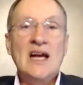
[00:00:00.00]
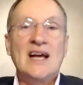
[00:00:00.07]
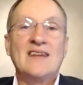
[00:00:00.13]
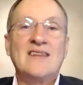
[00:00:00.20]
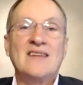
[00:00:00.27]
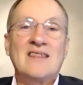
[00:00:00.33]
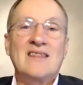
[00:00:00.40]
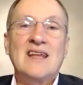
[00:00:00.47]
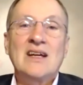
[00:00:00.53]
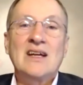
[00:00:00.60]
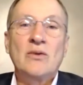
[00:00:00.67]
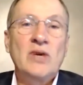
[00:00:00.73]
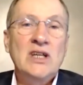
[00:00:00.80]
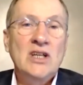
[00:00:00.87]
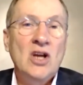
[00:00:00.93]
And the thing
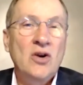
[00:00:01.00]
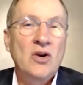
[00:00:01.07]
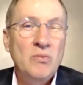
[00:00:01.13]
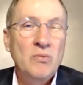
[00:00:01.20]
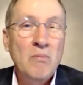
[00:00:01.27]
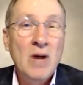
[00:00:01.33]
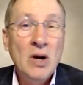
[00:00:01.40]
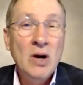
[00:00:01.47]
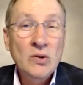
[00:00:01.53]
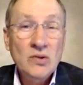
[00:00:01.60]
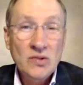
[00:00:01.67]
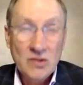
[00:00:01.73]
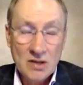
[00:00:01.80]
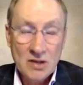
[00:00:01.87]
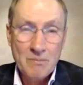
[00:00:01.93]
we know
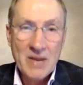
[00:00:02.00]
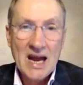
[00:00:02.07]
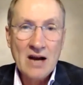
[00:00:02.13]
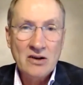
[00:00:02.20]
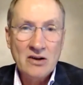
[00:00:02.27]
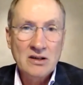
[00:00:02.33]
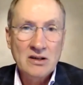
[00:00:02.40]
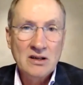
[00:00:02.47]
most about